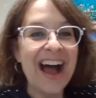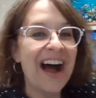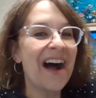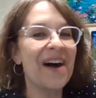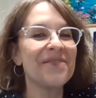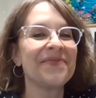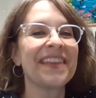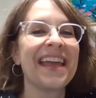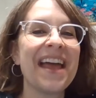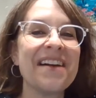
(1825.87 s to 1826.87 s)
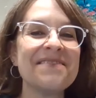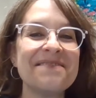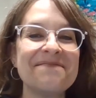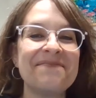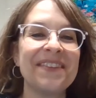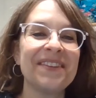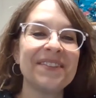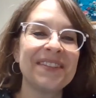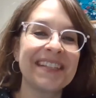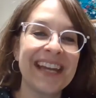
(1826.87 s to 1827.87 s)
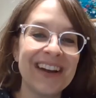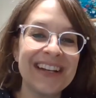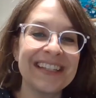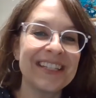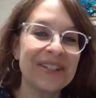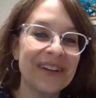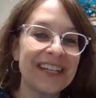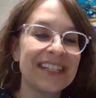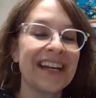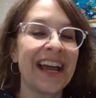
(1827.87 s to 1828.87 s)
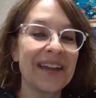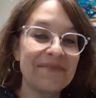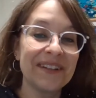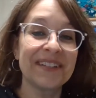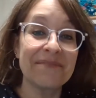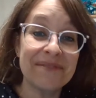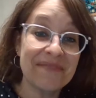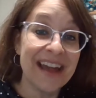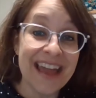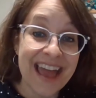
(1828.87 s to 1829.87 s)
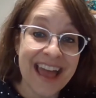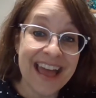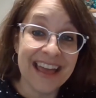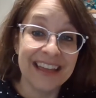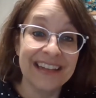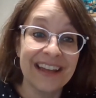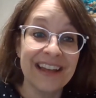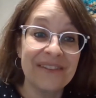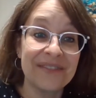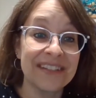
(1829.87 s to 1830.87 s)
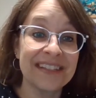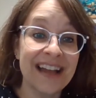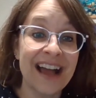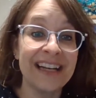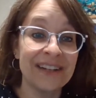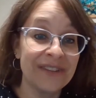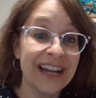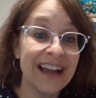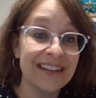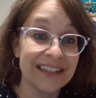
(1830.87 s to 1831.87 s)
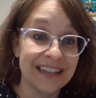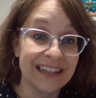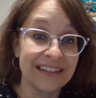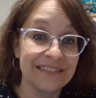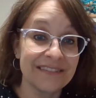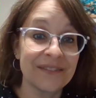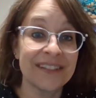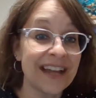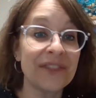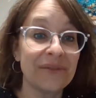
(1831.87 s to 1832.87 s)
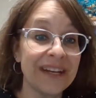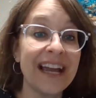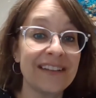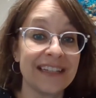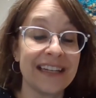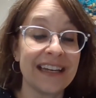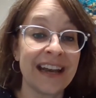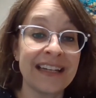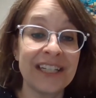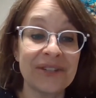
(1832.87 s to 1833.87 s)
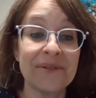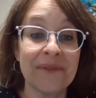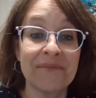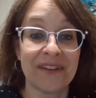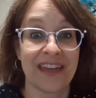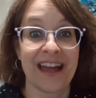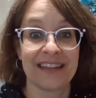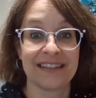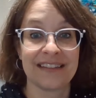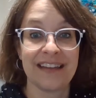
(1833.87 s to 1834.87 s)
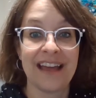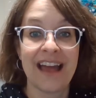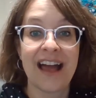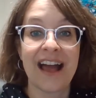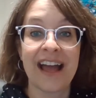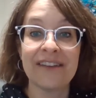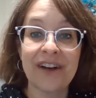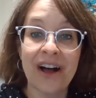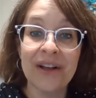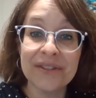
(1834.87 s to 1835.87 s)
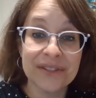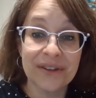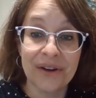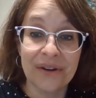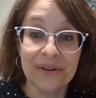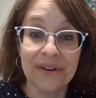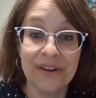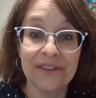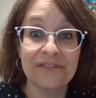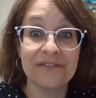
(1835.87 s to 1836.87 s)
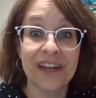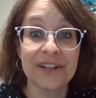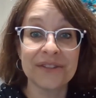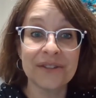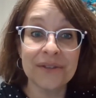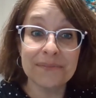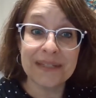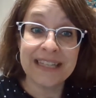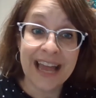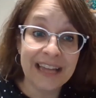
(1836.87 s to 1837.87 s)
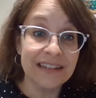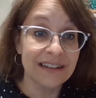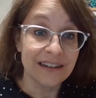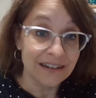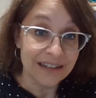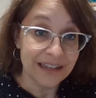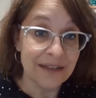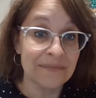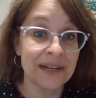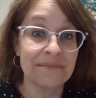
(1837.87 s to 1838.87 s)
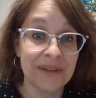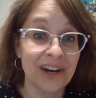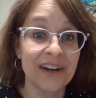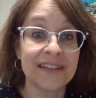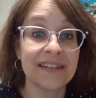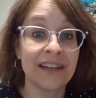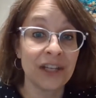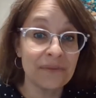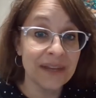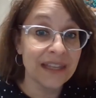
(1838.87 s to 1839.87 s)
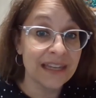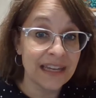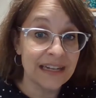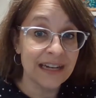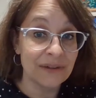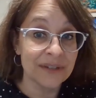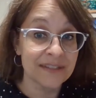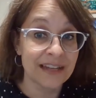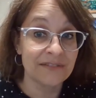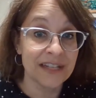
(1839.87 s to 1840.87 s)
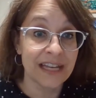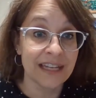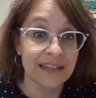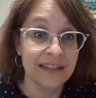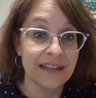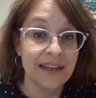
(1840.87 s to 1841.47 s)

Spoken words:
But those scary situation I had built up in my head was not the reality, and I need to remember that. I have also failed so spectacularly and been embarrassed and humiliated at risks I've taken.